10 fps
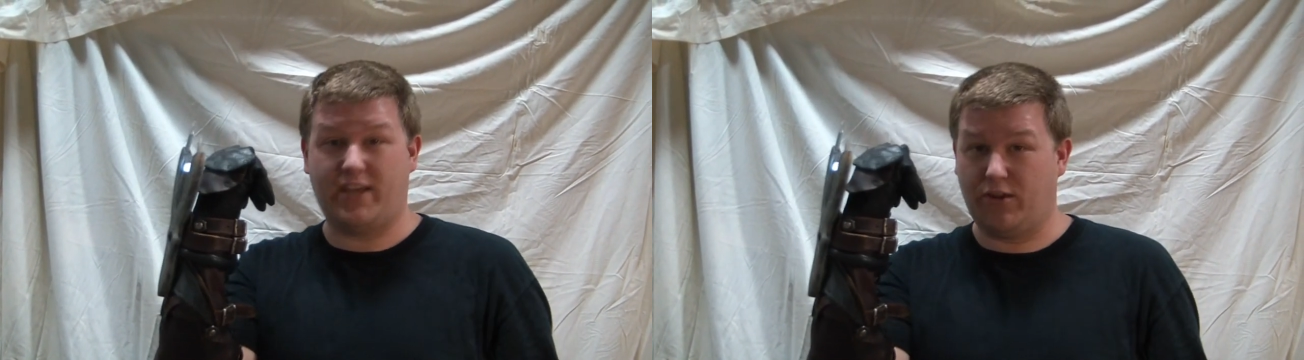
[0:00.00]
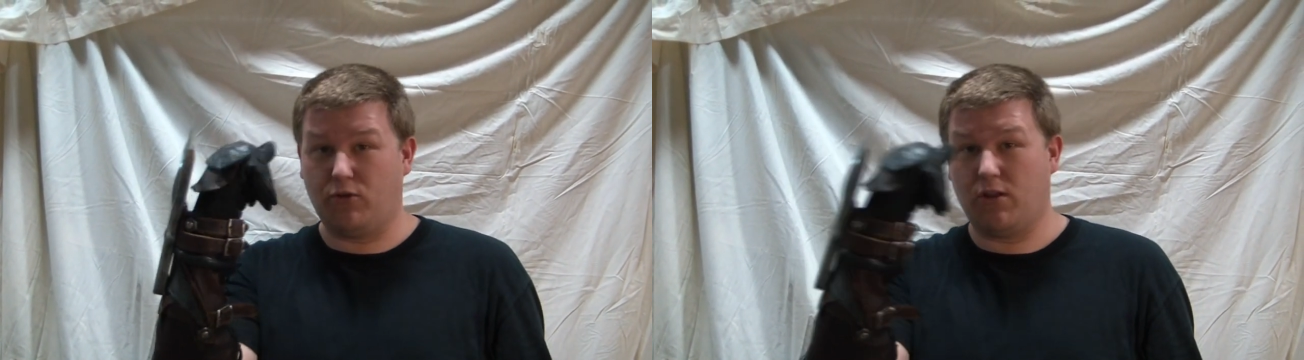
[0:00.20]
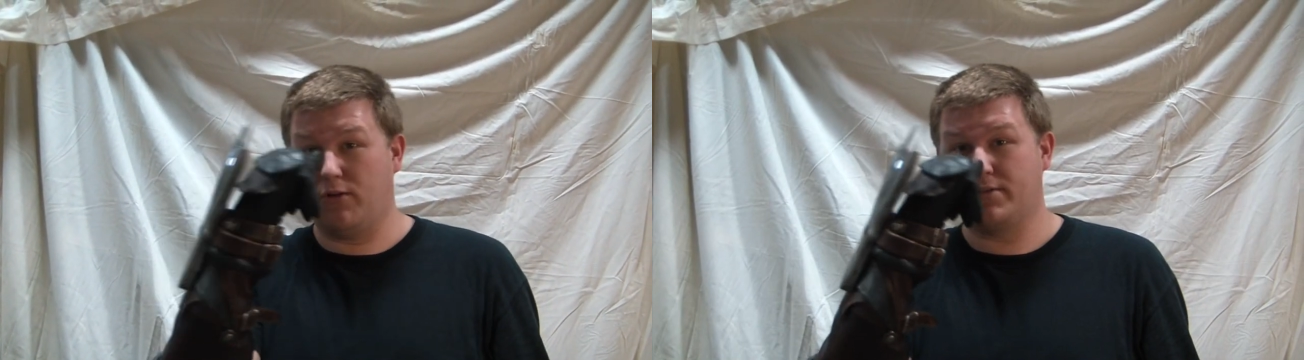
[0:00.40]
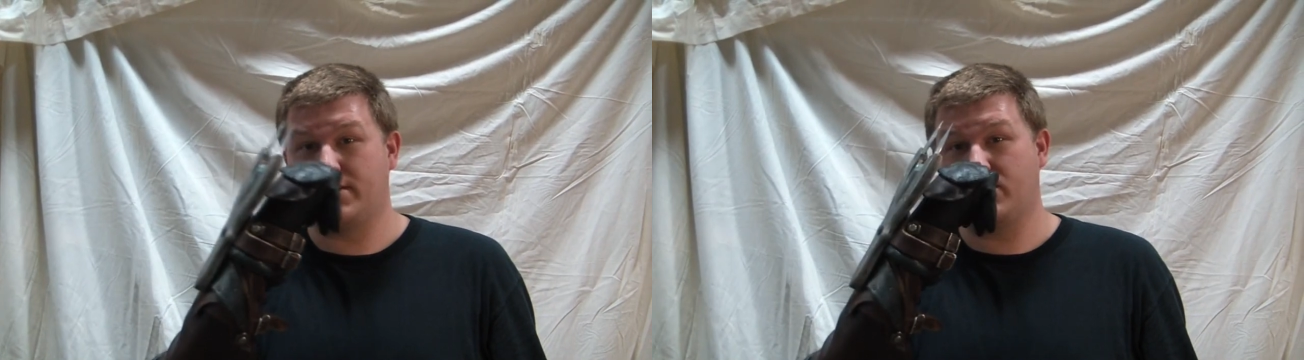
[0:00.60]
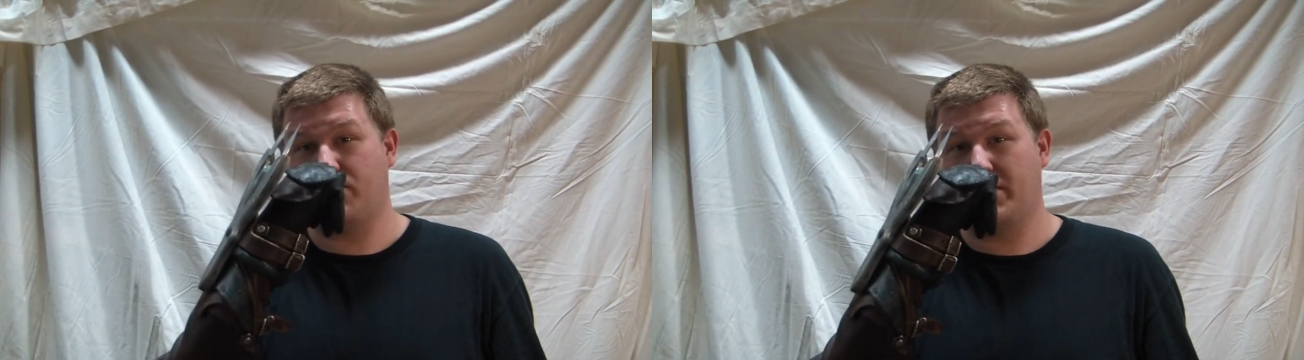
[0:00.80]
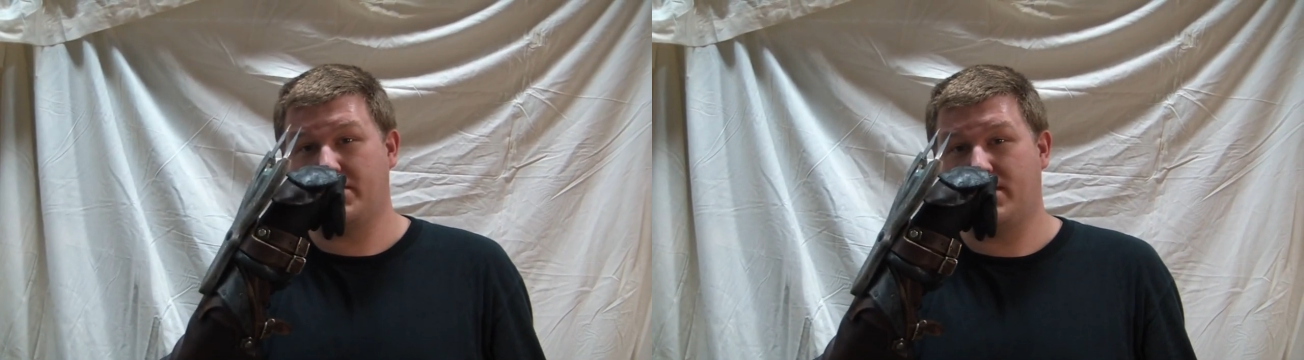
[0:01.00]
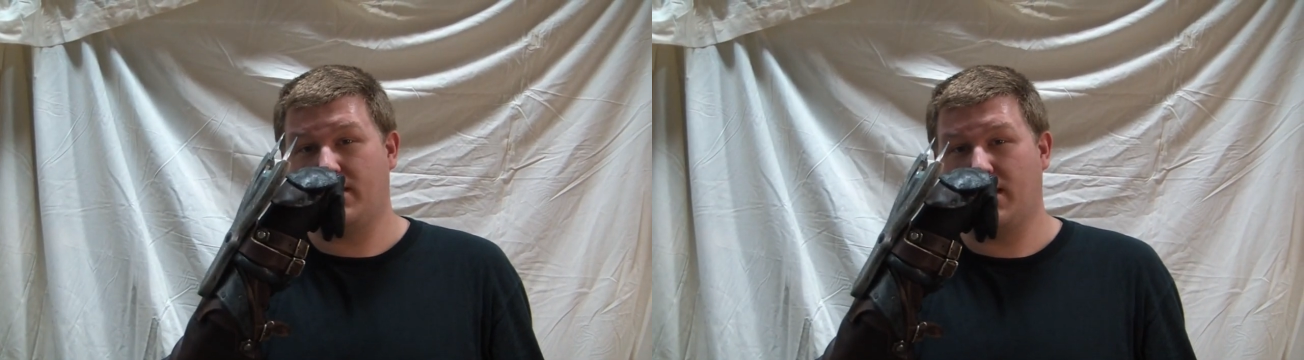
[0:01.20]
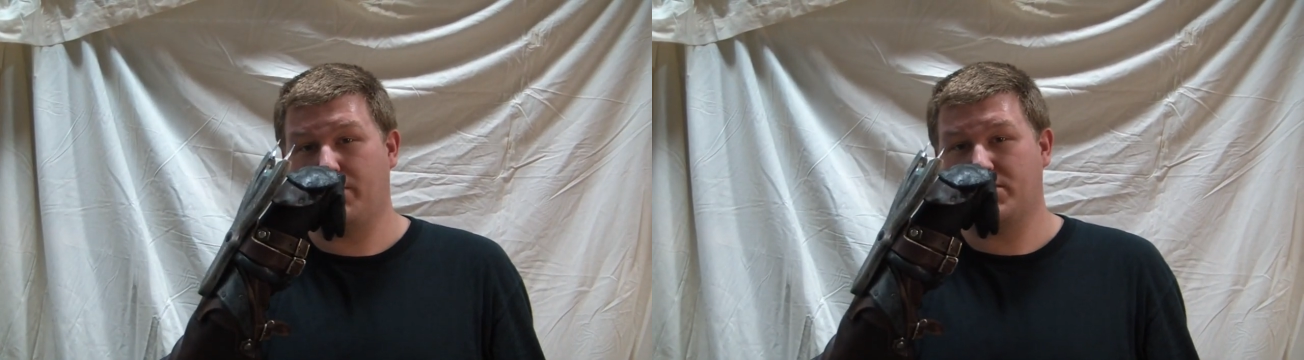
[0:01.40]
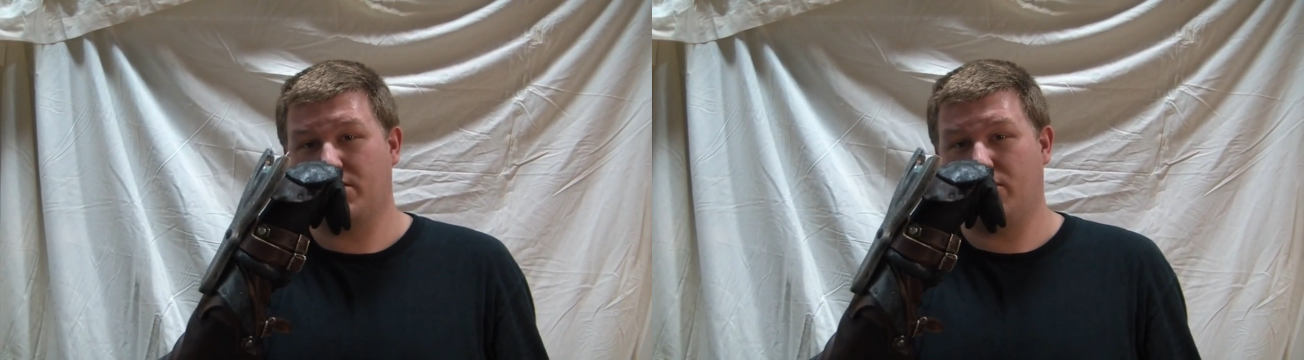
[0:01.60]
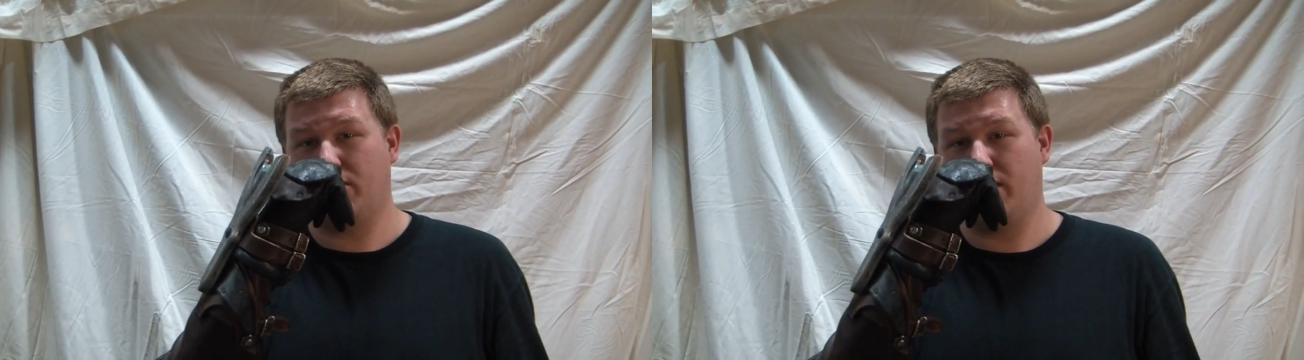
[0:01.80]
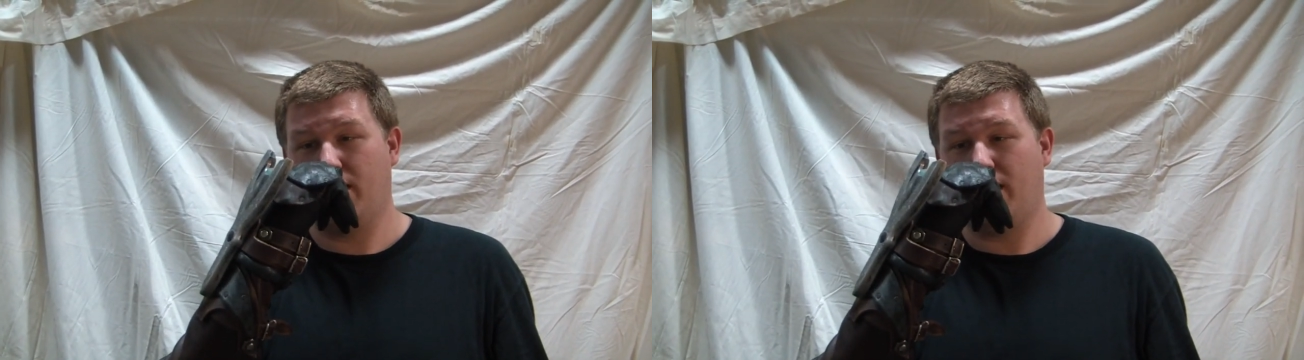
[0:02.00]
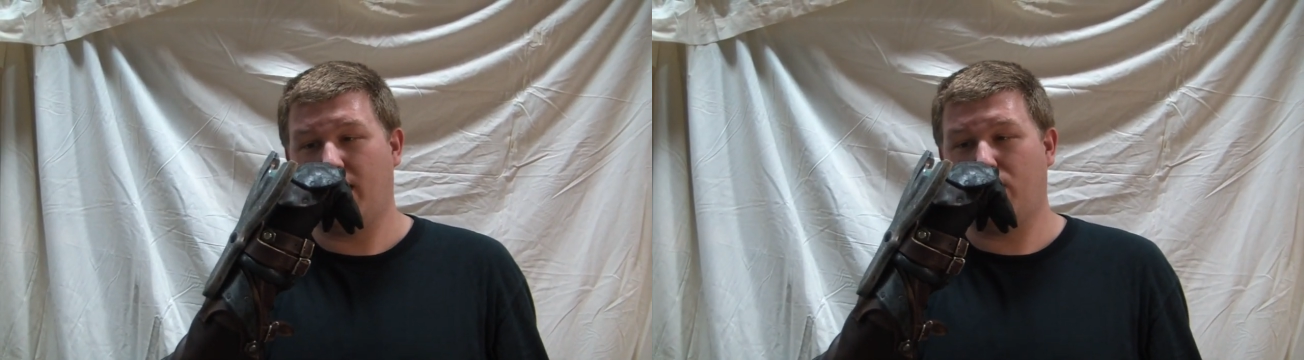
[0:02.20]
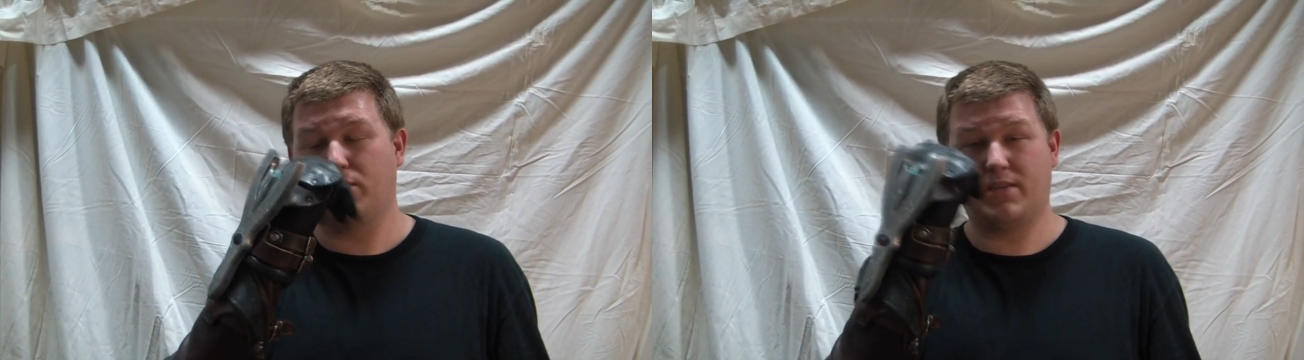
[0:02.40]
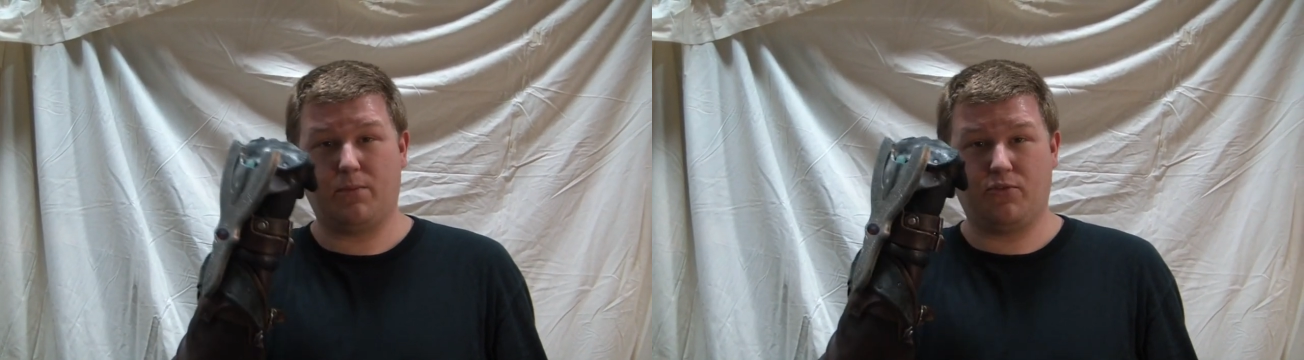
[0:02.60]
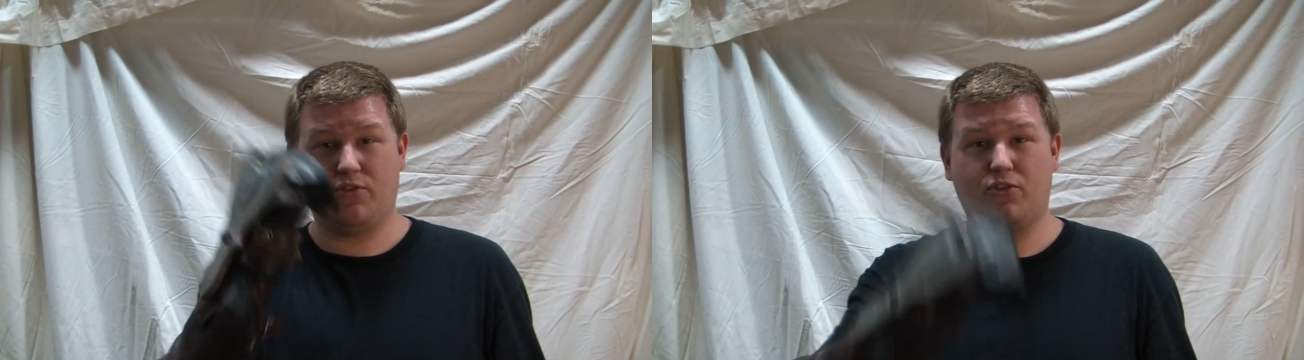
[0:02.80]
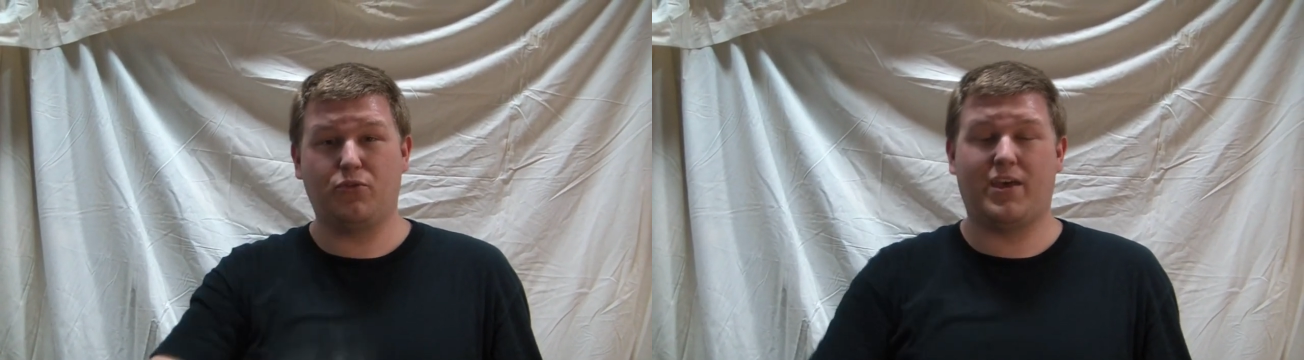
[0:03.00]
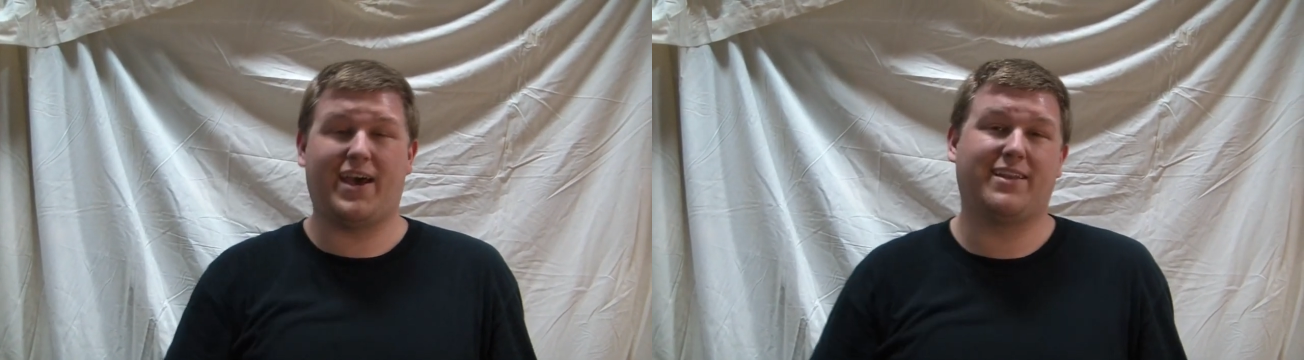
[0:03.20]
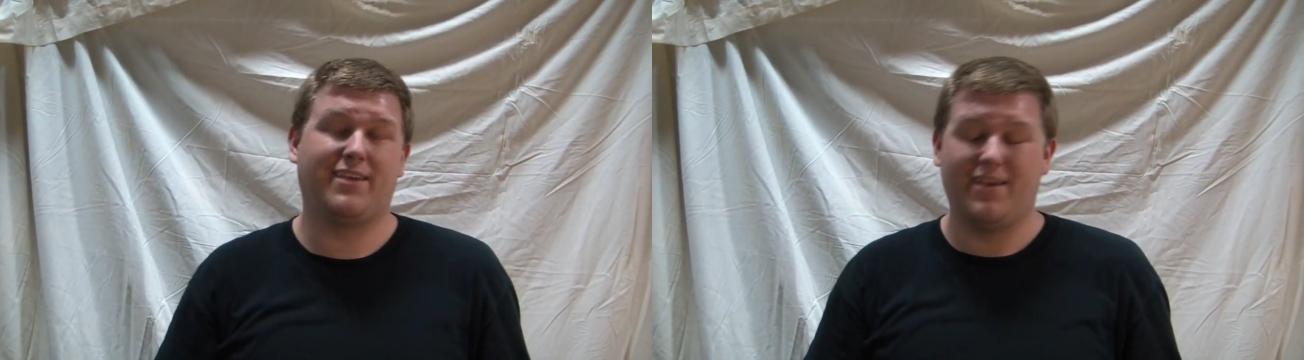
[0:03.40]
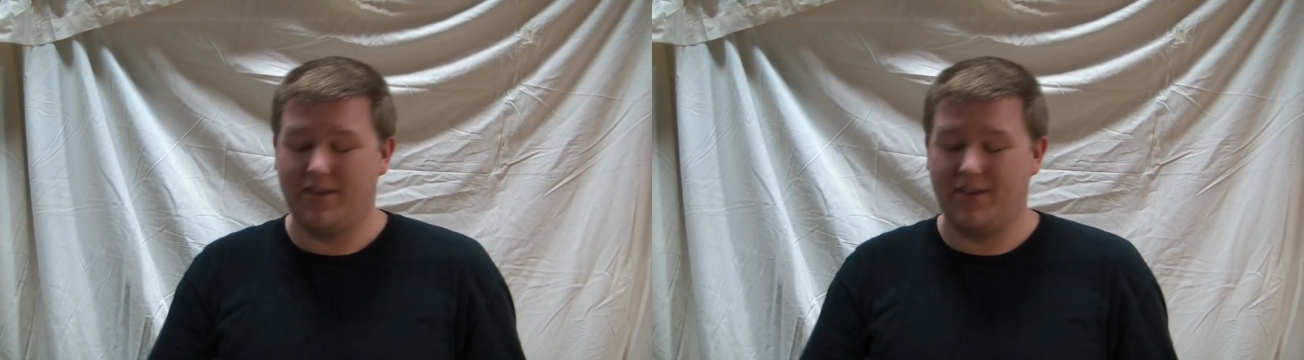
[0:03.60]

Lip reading: Daniel closed his fist in the episode and was able to do that.